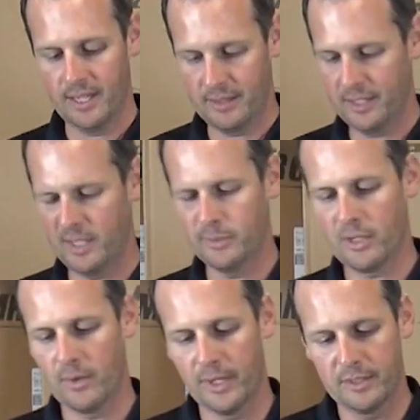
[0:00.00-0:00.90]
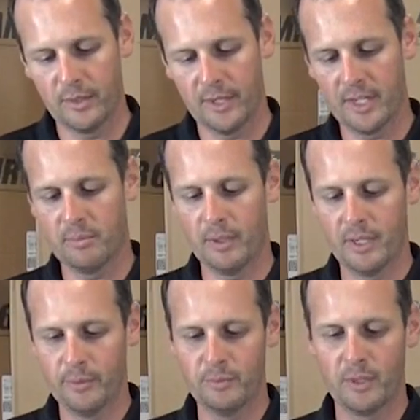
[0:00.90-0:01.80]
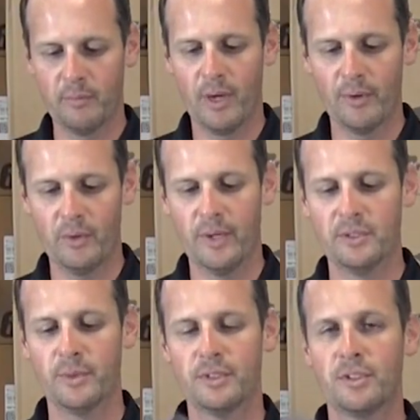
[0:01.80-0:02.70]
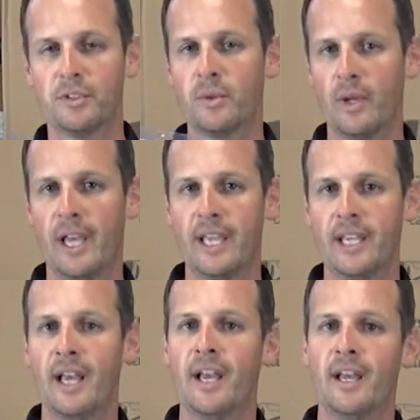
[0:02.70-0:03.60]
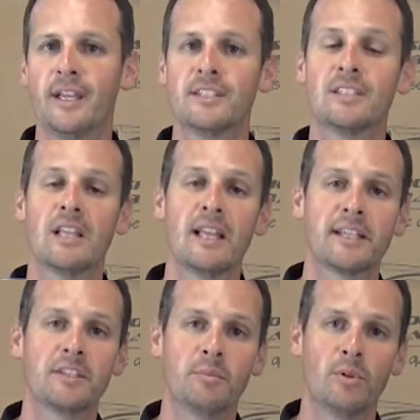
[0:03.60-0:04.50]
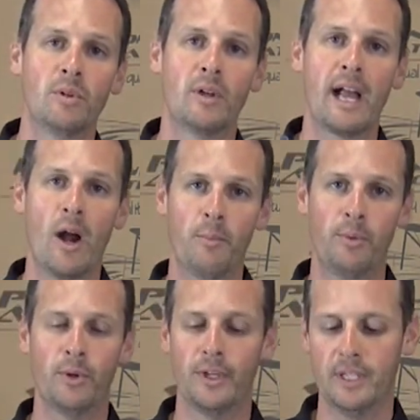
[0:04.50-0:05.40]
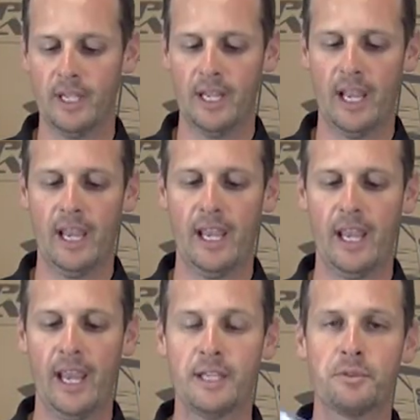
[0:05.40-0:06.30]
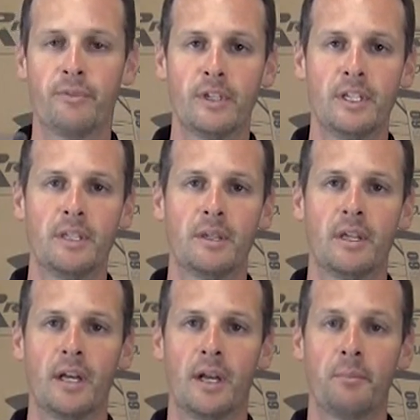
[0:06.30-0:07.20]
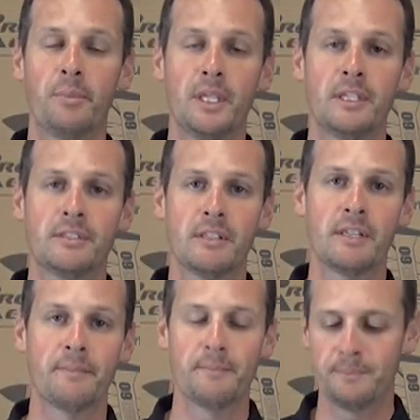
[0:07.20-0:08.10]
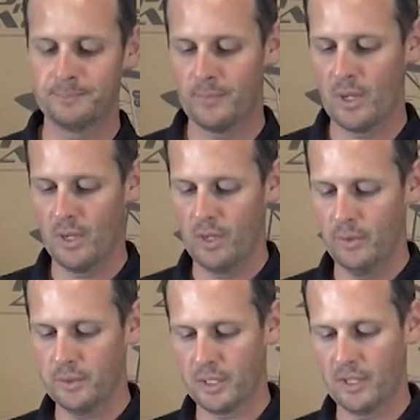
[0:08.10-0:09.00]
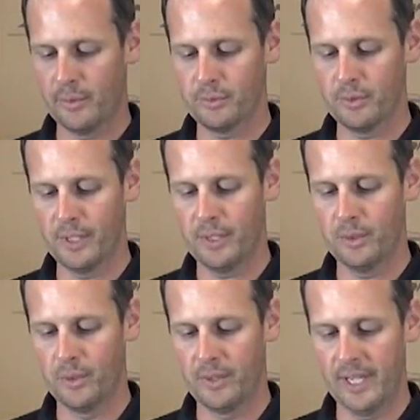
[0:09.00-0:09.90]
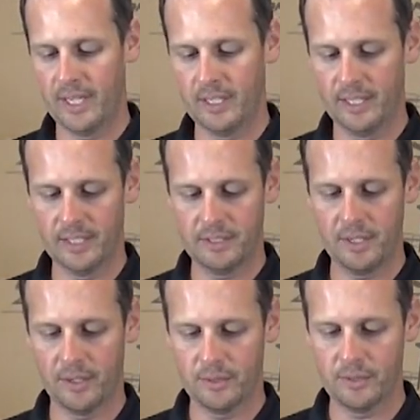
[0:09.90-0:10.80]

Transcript: I think he was already doing it, but it was one of my requests, was to do a selectable output HV BEC, which I thought was really cool, and it's here.